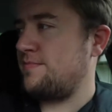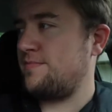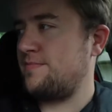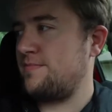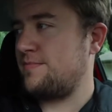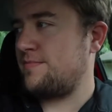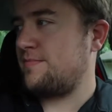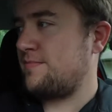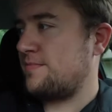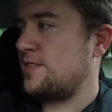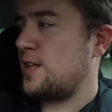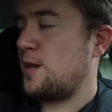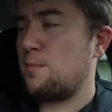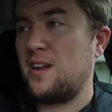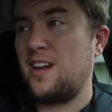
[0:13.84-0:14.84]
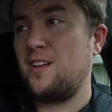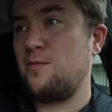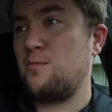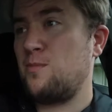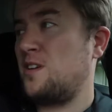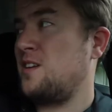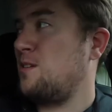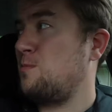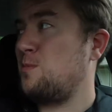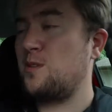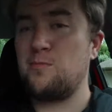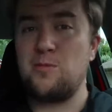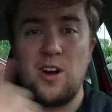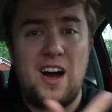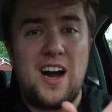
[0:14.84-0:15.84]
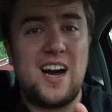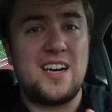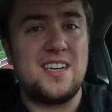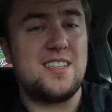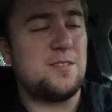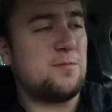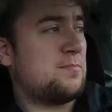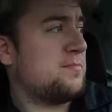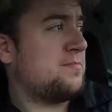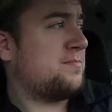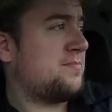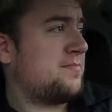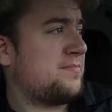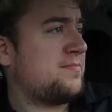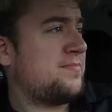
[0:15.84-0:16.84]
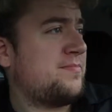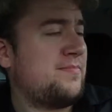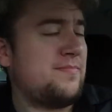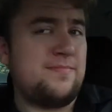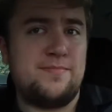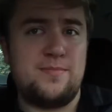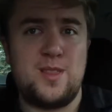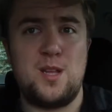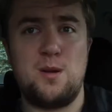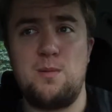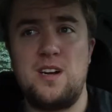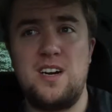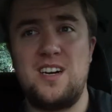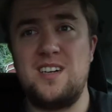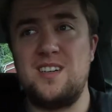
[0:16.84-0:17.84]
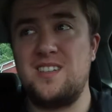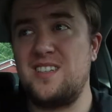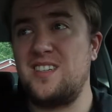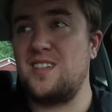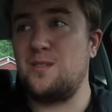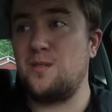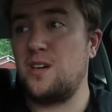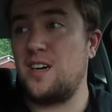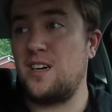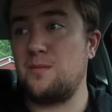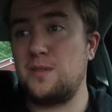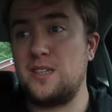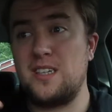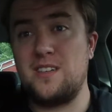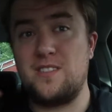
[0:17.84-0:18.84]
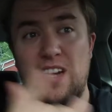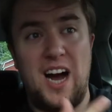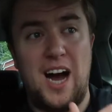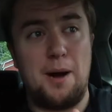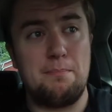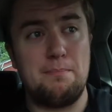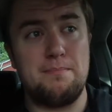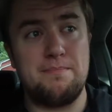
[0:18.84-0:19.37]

Everybody makes the right block, making sure that it won't be stopped.